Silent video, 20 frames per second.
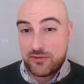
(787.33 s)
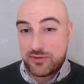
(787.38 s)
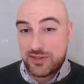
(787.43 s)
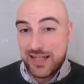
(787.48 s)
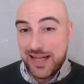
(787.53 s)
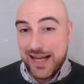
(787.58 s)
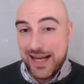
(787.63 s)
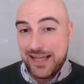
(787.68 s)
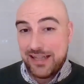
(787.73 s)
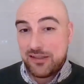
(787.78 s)
It's
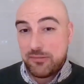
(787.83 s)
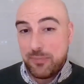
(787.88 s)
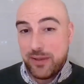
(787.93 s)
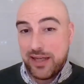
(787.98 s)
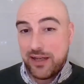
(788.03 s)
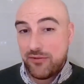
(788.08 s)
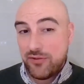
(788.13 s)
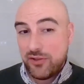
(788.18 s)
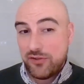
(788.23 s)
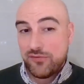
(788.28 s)
an
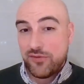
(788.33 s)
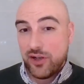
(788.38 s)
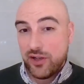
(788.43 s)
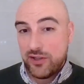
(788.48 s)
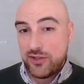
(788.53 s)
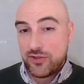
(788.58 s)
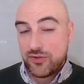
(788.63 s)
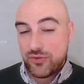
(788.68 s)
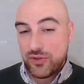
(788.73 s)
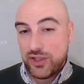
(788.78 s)
£8
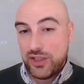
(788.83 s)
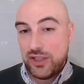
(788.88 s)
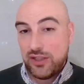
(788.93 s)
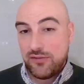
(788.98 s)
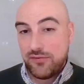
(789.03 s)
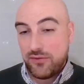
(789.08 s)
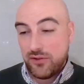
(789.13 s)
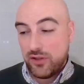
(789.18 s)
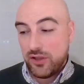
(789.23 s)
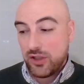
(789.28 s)
advisory
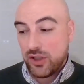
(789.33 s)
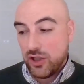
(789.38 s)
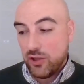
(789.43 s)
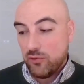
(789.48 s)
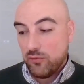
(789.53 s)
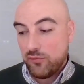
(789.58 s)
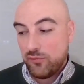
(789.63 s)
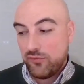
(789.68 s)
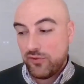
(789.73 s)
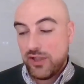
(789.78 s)
for the
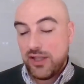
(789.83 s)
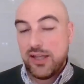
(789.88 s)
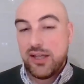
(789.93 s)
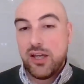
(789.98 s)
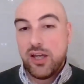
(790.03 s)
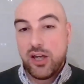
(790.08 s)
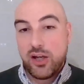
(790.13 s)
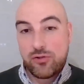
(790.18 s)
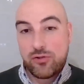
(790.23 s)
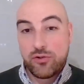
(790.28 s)
golf
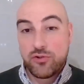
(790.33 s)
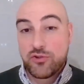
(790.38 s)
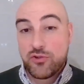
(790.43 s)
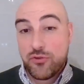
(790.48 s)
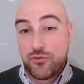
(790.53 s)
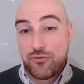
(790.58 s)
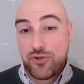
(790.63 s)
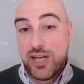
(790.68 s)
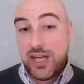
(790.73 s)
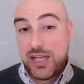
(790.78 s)
across
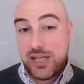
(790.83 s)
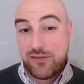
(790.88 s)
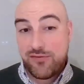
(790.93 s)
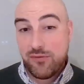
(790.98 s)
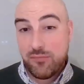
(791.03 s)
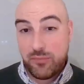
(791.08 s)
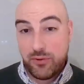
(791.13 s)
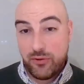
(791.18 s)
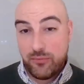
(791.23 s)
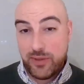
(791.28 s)
3
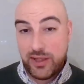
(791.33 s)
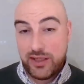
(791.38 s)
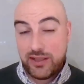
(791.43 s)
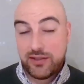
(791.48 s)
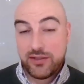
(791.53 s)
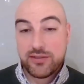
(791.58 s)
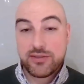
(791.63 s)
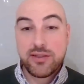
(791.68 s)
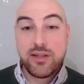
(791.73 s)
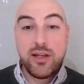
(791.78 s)
different
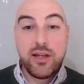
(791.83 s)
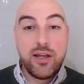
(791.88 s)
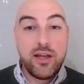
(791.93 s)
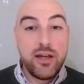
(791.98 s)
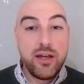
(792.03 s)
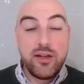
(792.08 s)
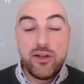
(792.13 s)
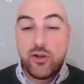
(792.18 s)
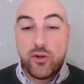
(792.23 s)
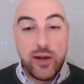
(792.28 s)
bookmakers.
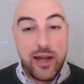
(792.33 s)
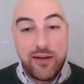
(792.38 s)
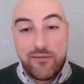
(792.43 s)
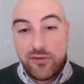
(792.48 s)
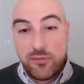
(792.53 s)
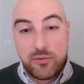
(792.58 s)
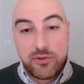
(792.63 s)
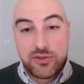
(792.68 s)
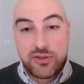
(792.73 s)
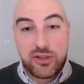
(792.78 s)
Not
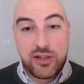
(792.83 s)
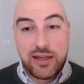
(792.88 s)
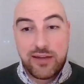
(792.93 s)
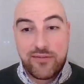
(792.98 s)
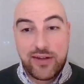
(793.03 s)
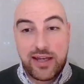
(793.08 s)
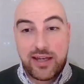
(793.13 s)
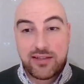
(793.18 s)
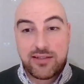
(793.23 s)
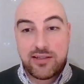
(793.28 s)
everyone's going to
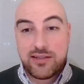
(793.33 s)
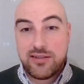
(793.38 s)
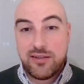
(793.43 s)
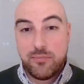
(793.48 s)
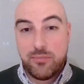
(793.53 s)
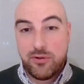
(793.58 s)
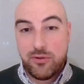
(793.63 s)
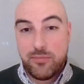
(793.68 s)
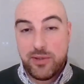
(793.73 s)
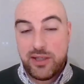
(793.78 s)
have access
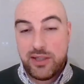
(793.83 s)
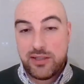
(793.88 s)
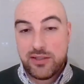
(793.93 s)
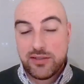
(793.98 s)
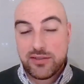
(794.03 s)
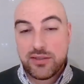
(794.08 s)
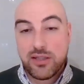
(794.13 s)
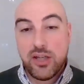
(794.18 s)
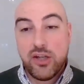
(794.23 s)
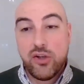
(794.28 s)
to
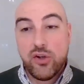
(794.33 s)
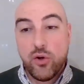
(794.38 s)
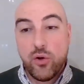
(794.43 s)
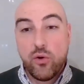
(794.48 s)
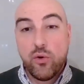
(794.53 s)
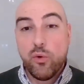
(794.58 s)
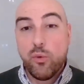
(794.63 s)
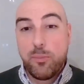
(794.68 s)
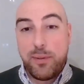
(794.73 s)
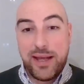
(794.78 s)
bookmakers and not
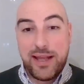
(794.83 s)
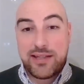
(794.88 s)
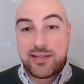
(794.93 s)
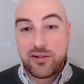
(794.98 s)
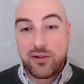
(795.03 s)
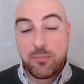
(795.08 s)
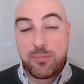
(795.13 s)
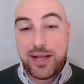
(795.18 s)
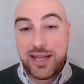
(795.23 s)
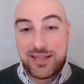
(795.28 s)
all
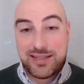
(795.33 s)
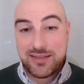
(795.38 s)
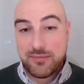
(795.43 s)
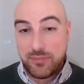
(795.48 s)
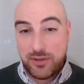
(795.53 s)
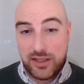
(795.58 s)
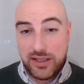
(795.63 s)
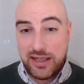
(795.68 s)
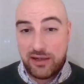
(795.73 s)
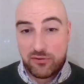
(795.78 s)
bets are
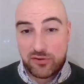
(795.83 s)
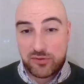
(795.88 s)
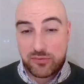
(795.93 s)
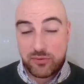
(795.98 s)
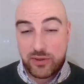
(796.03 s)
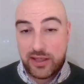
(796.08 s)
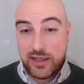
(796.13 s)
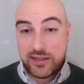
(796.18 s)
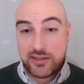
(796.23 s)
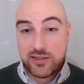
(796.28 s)
placeable in
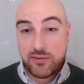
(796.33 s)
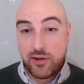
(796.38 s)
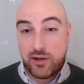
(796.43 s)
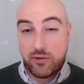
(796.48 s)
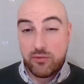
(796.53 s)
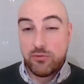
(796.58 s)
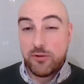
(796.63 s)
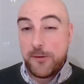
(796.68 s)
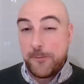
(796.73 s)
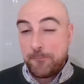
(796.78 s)
elsewhere. So
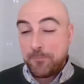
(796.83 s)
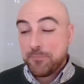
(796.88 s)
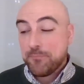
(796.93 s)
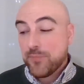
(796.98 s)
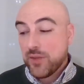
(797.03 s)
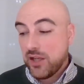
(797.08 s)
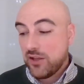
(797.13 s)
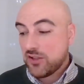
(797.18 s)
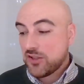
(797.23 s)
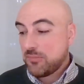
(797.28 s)
I'll
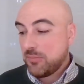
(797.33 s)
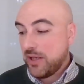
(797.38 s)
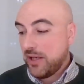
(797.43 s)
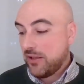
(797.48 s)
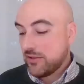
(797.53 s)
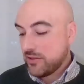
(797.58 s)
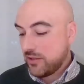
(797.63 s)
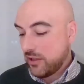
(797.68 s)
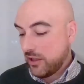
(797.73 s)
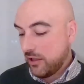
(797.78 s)

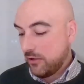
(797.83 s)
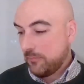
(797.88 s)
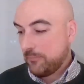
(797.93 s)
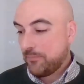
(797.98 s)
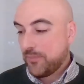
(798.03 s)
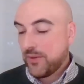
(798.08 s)
explain as I go.